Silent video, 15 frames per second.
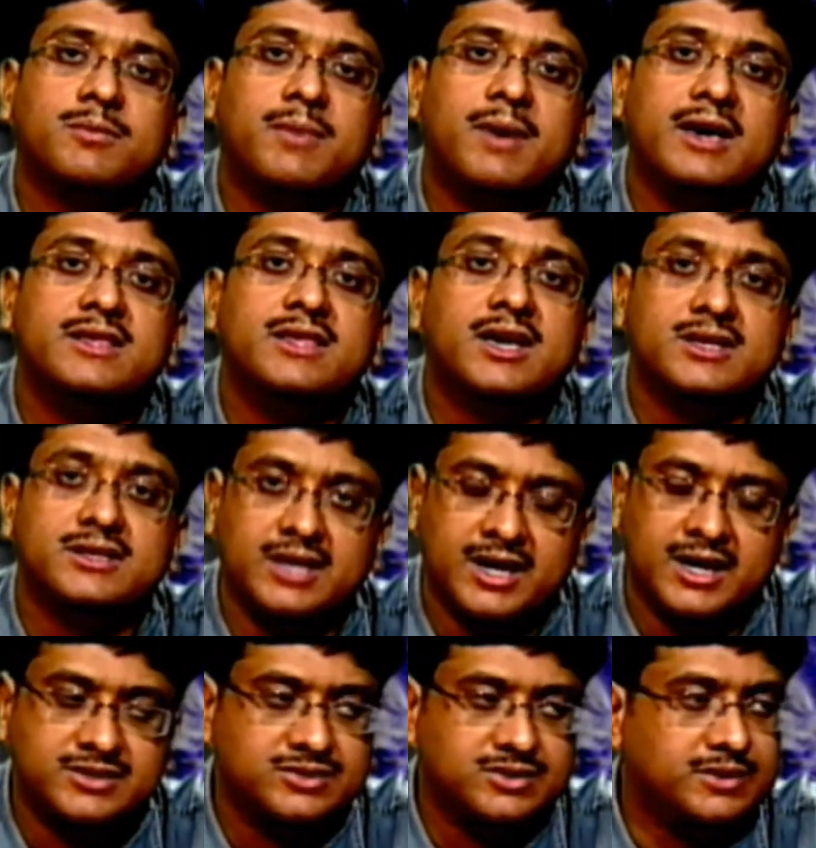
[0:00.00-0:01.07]
by the
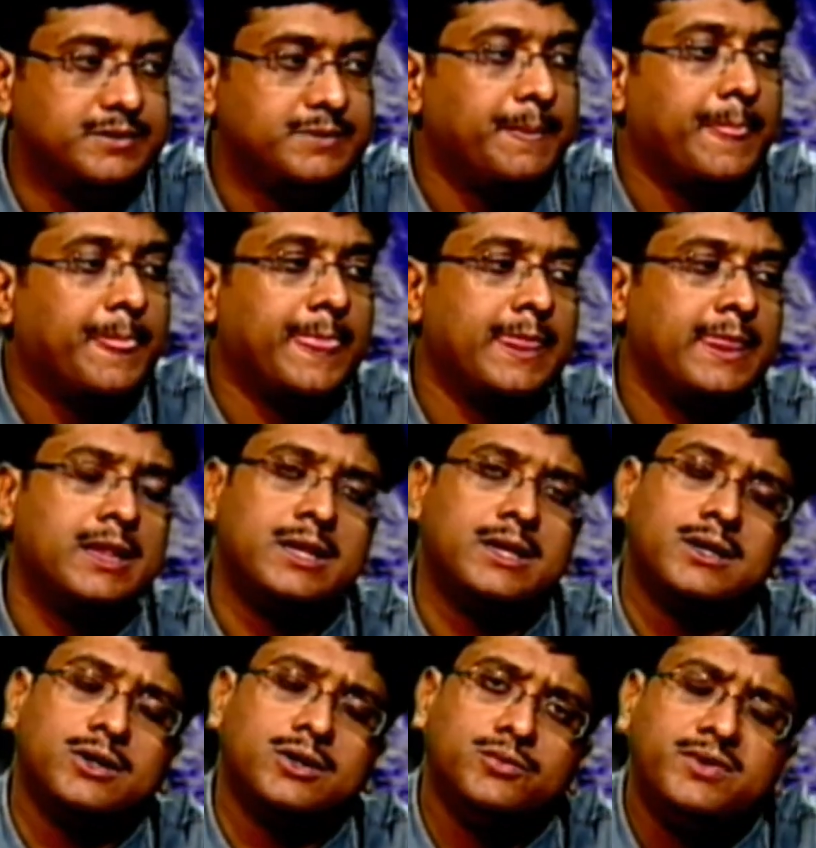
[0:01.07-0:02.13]
hazard.
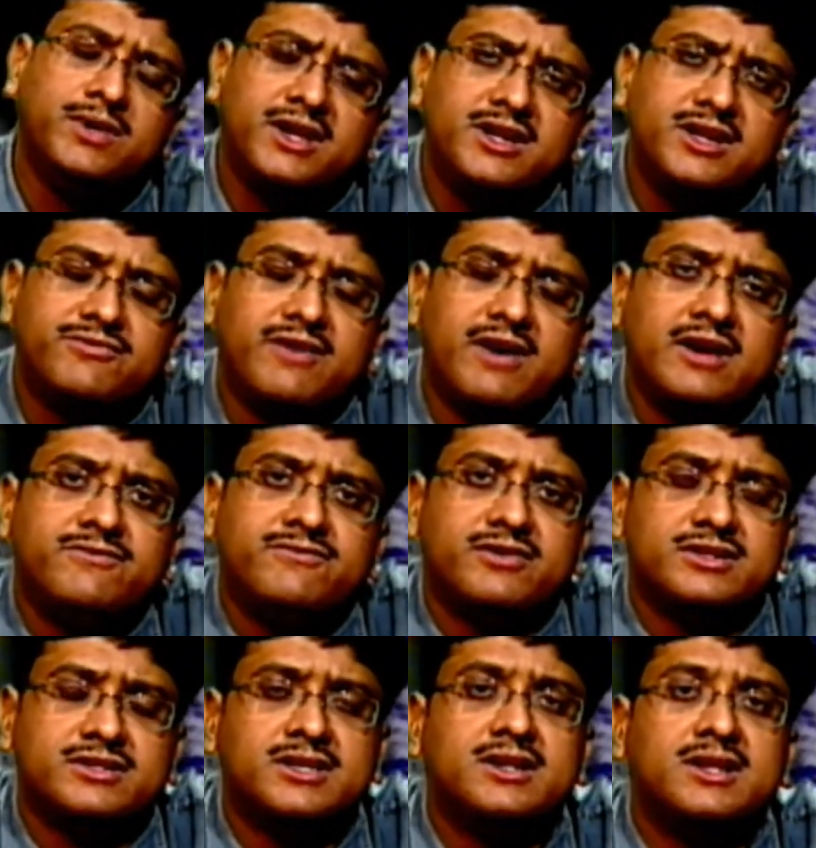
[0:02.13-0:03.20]
We can define
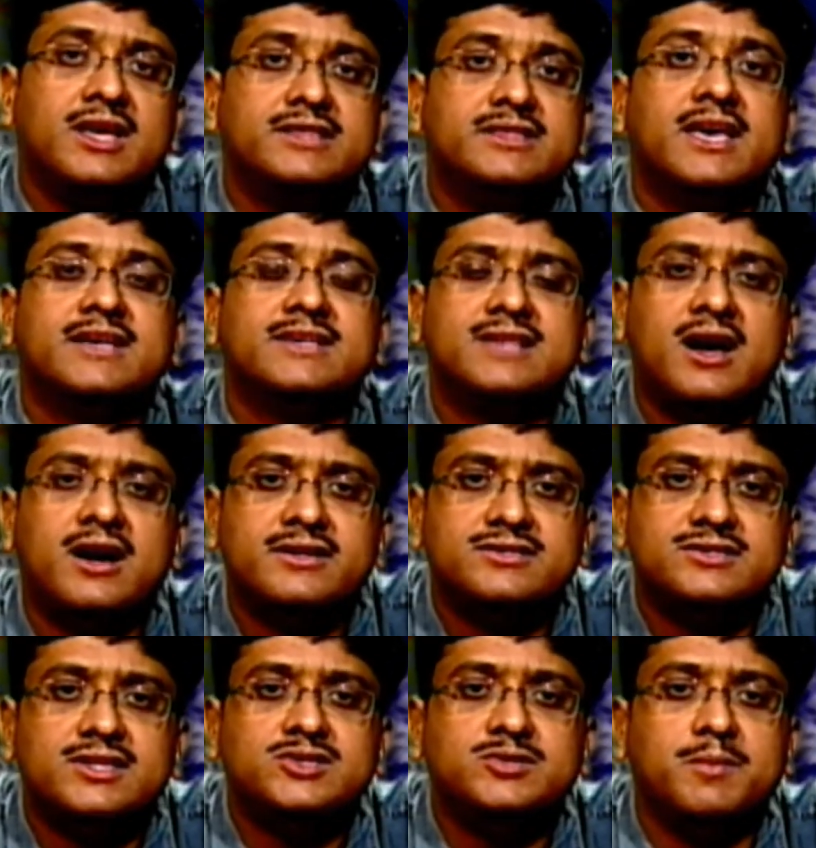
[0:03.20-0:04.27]
further the hazard
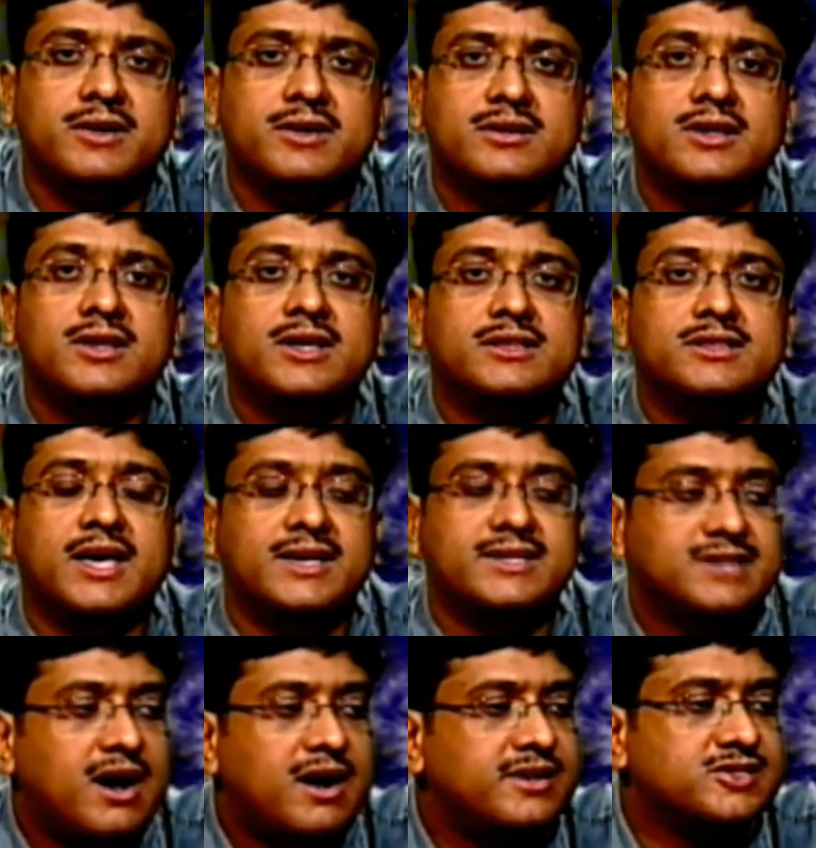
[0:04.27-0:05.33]
assessment. The
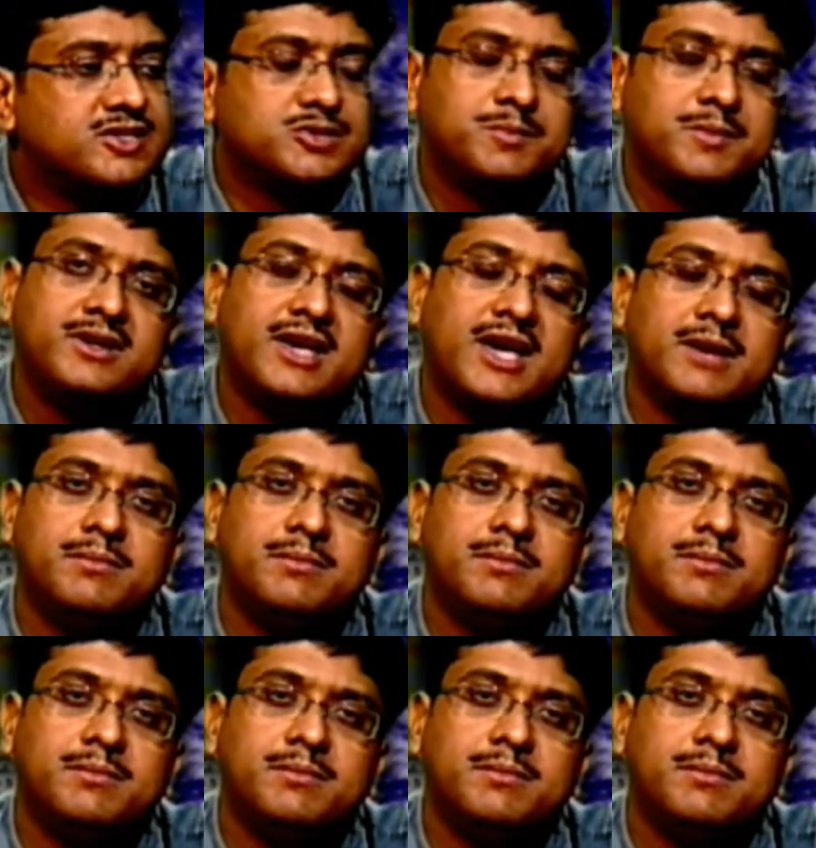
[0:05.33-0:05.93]
hazard assessment can